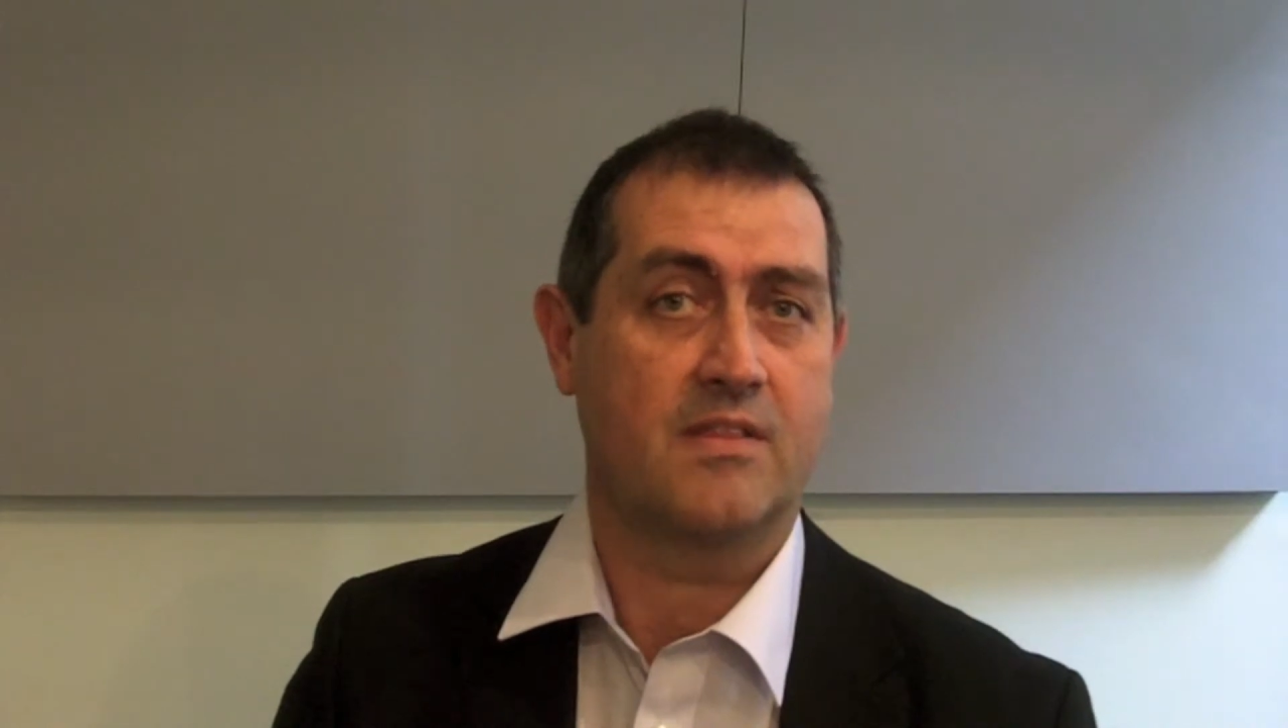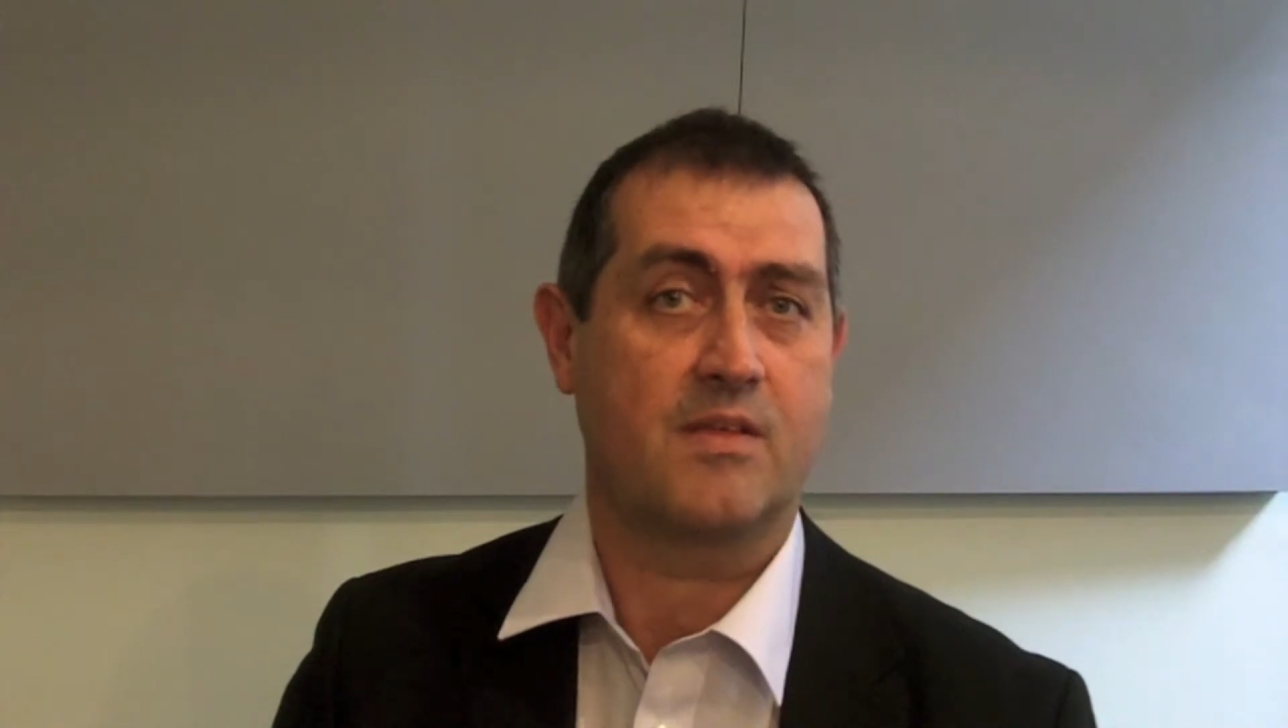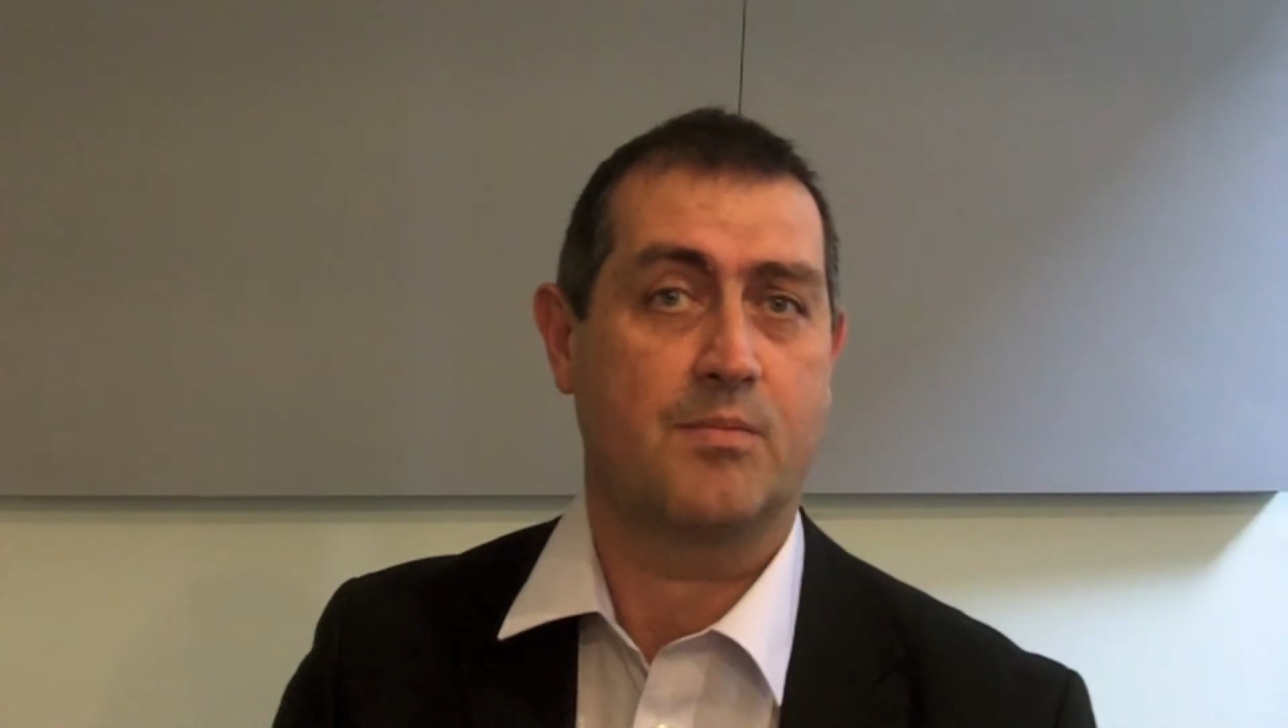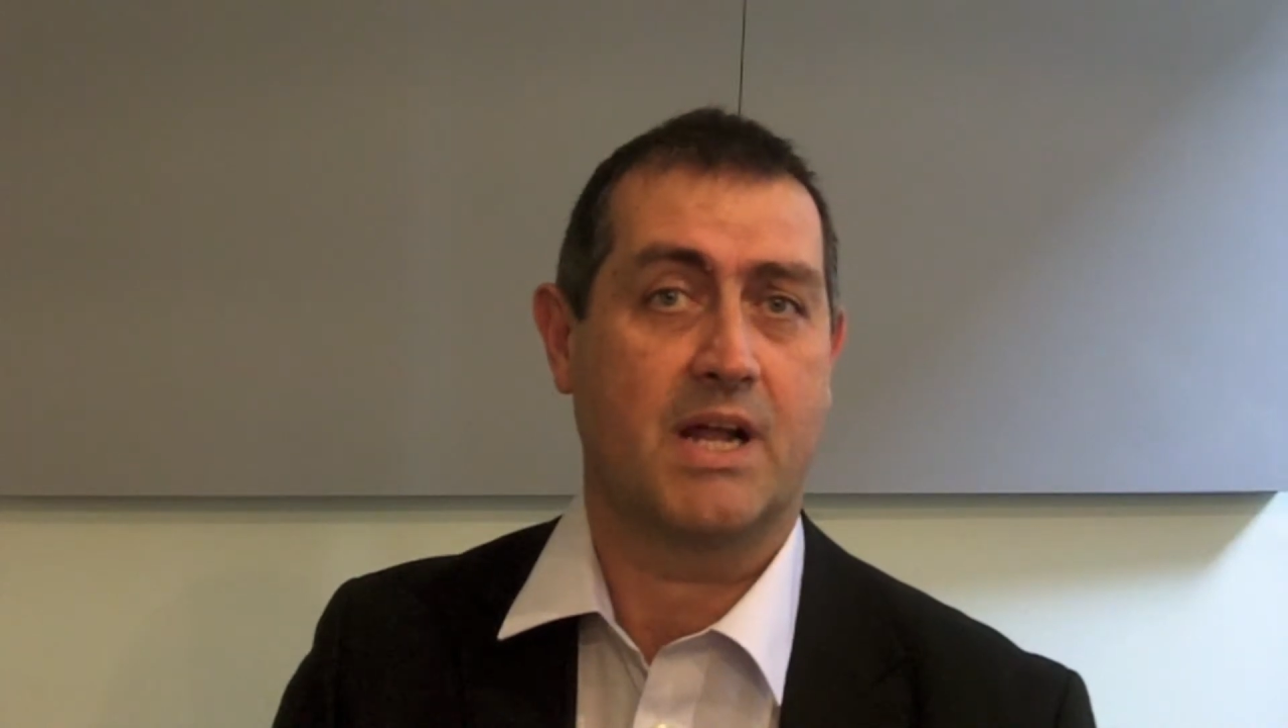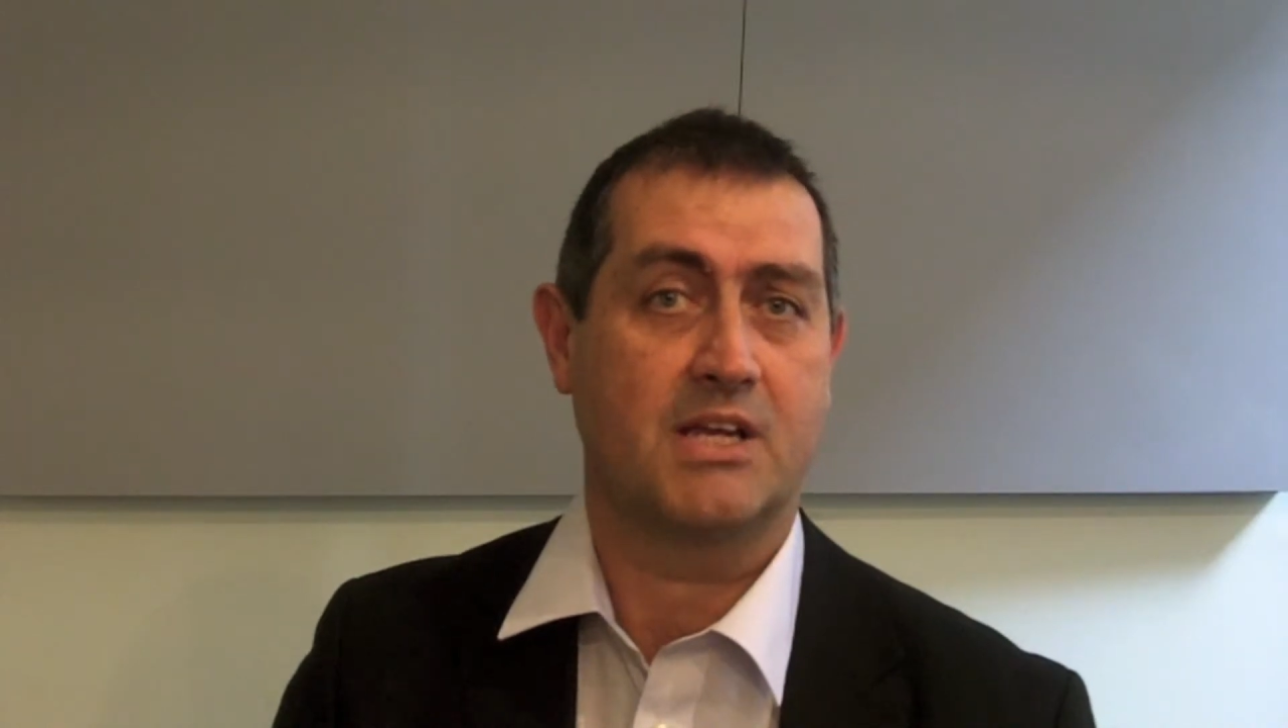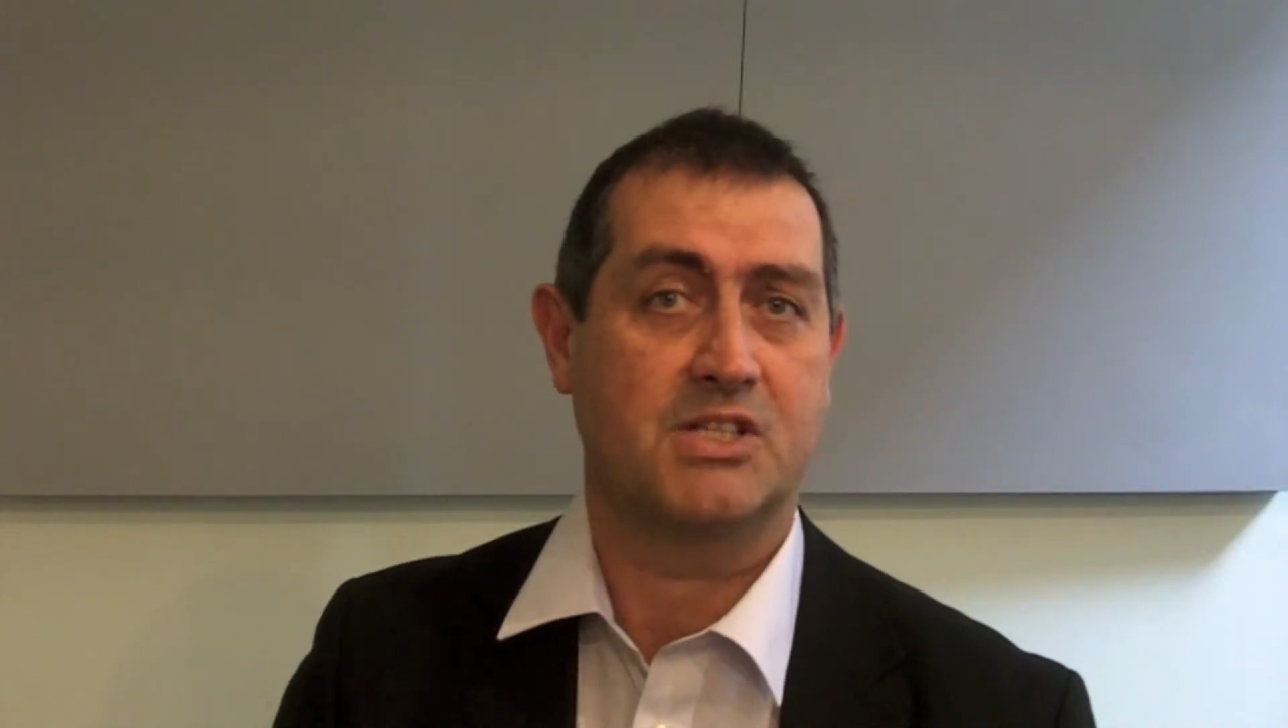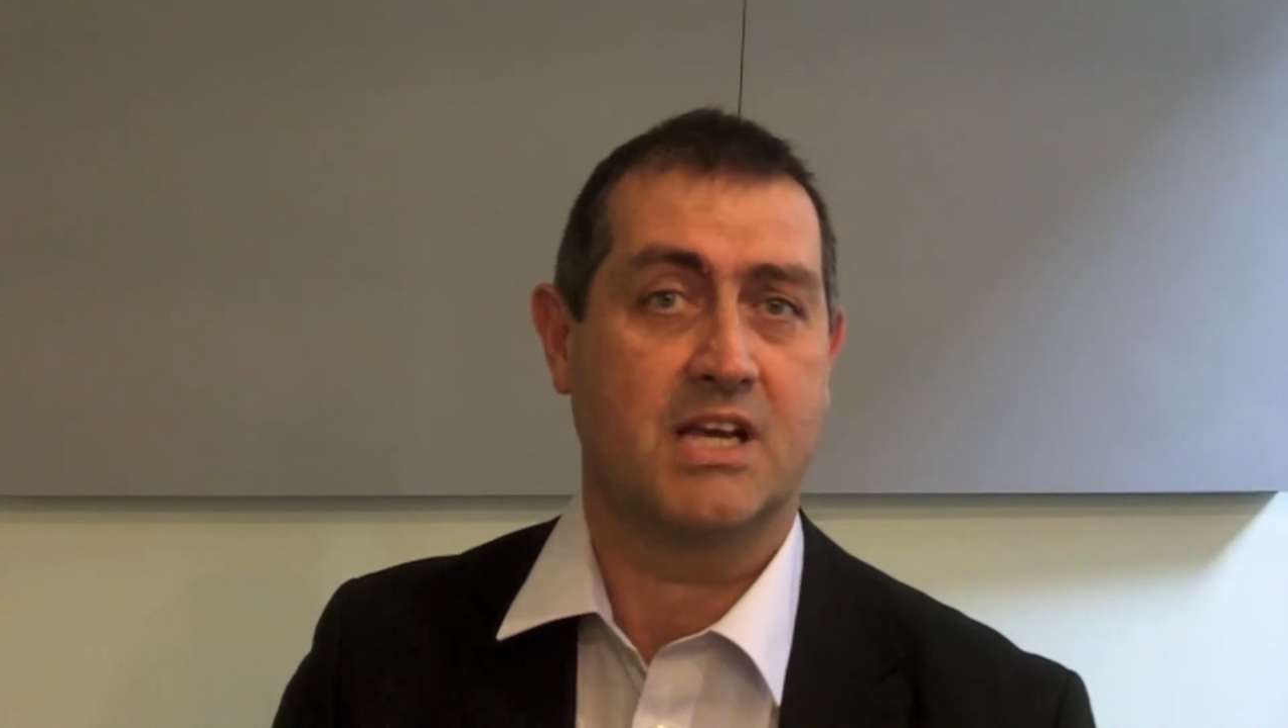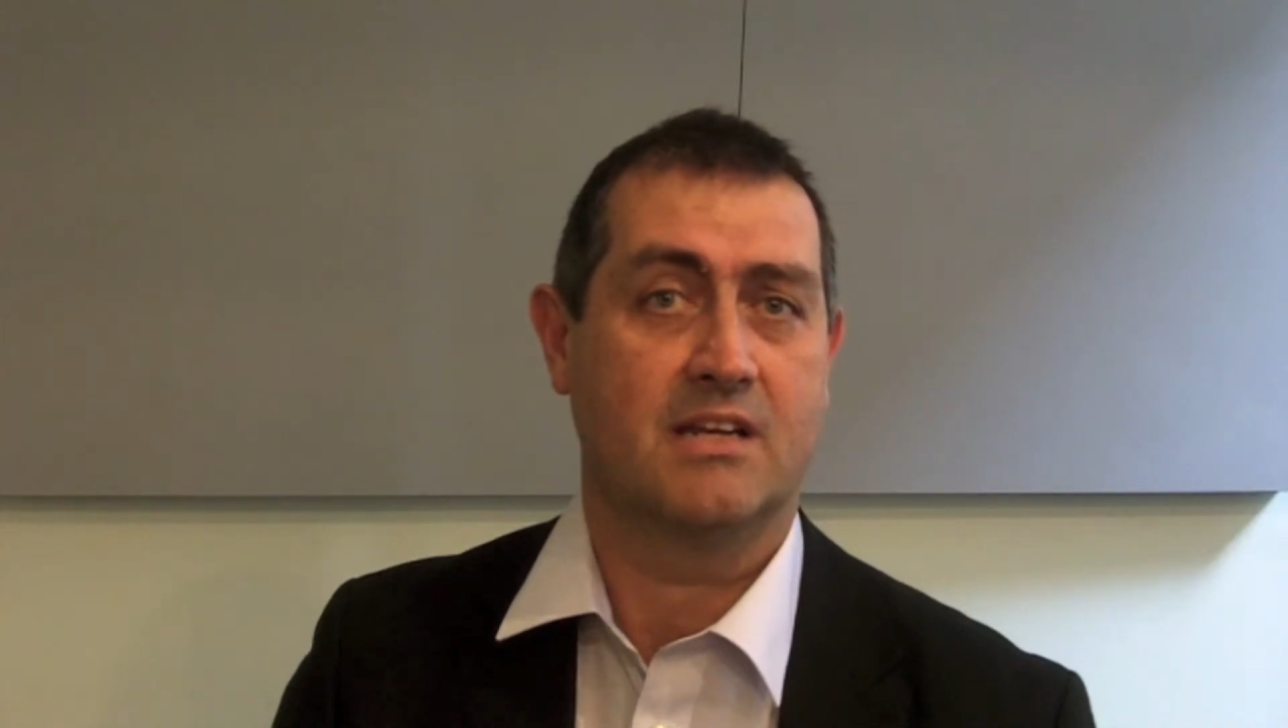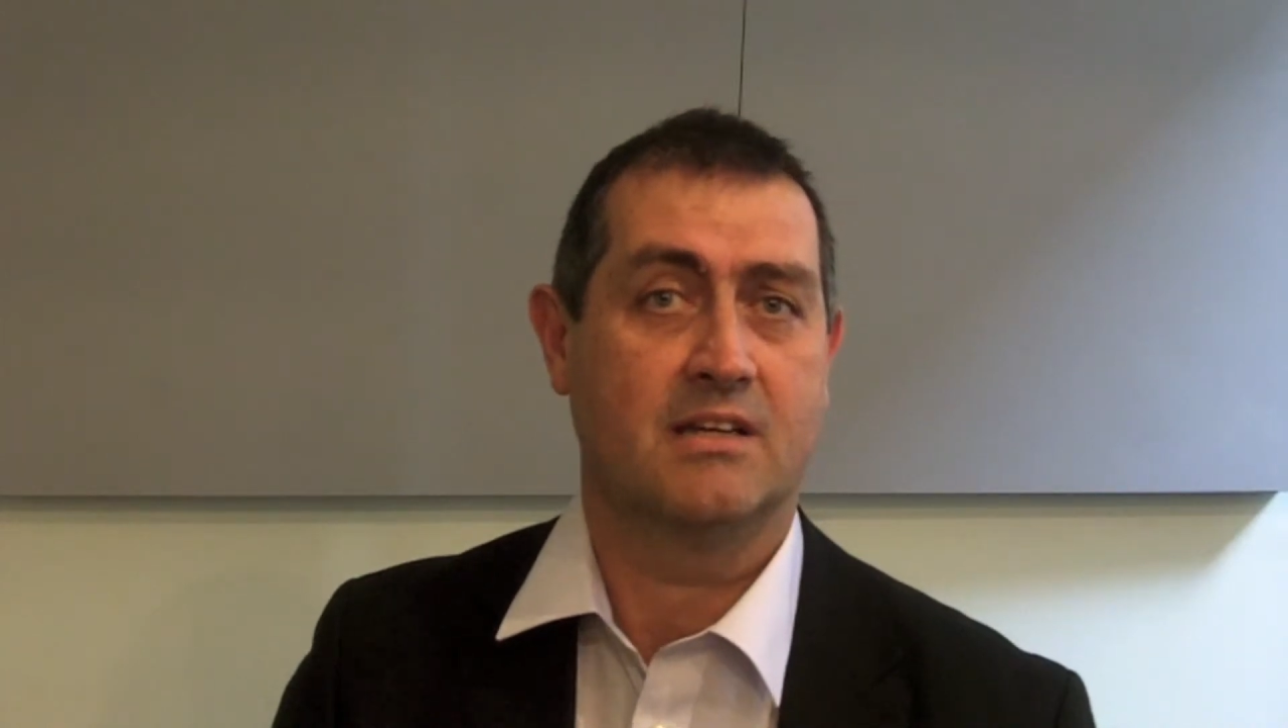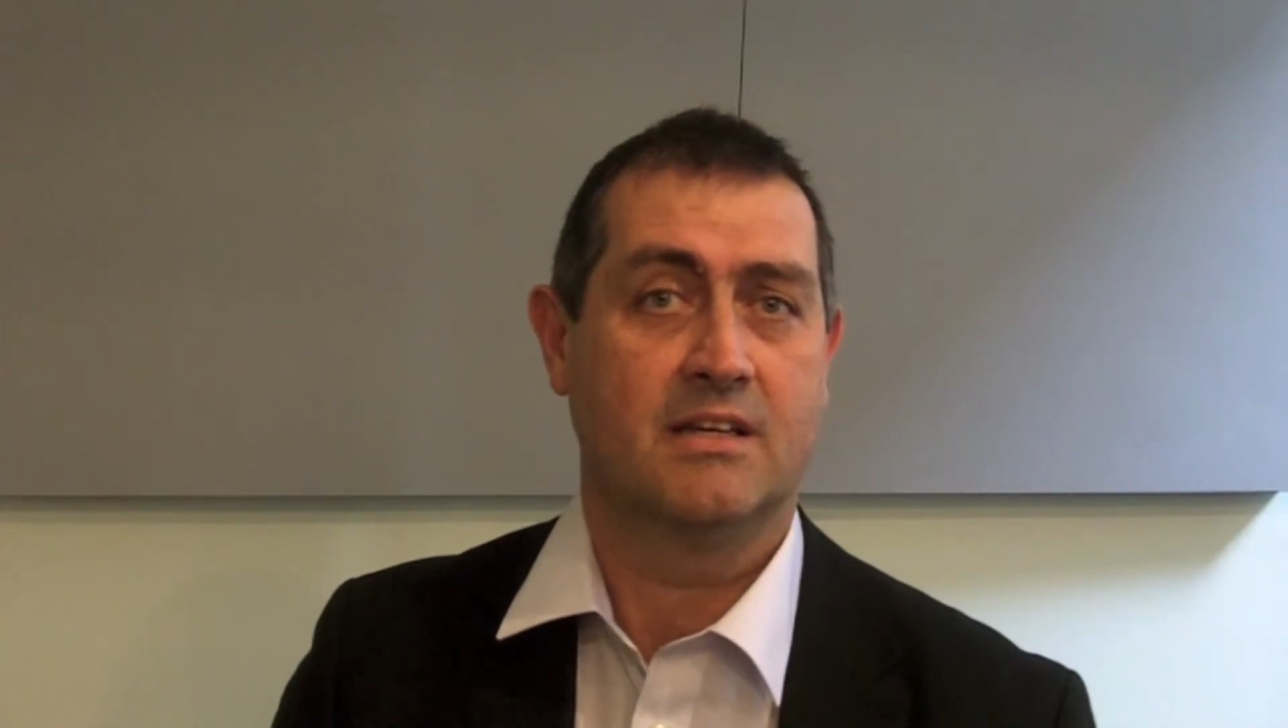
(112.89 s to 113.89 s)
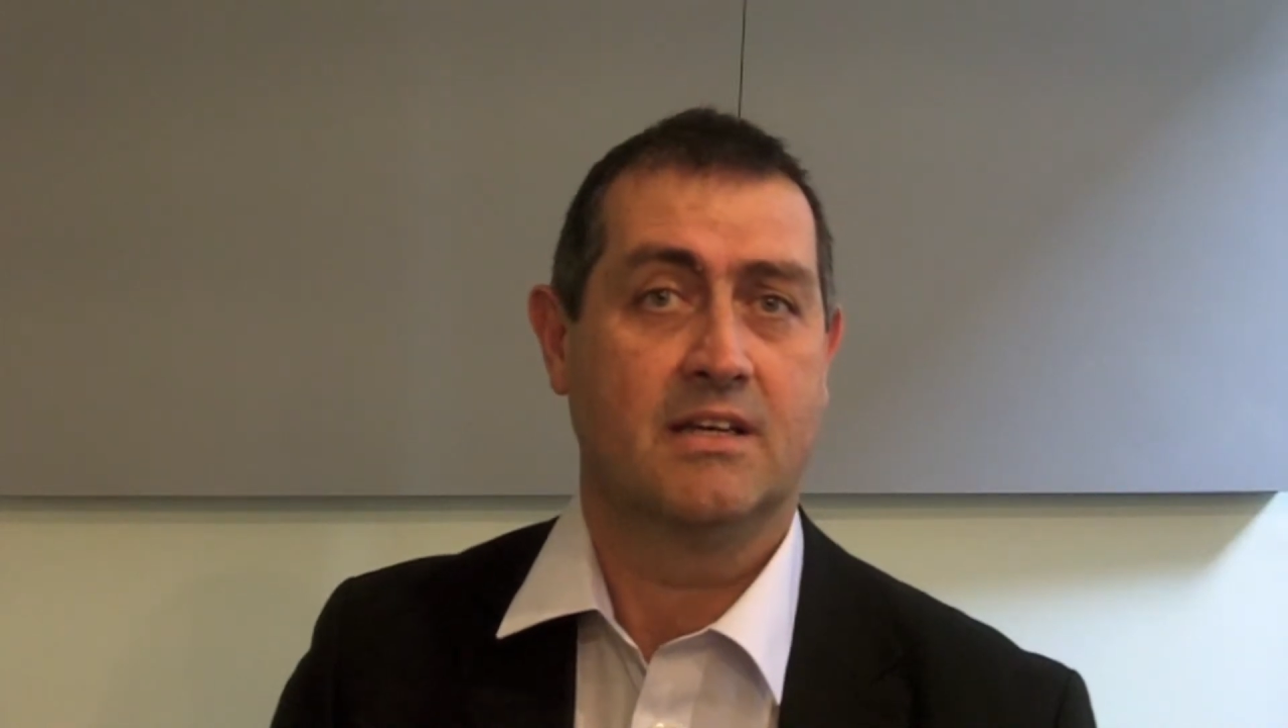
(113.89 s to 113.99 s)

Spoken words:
supply chain,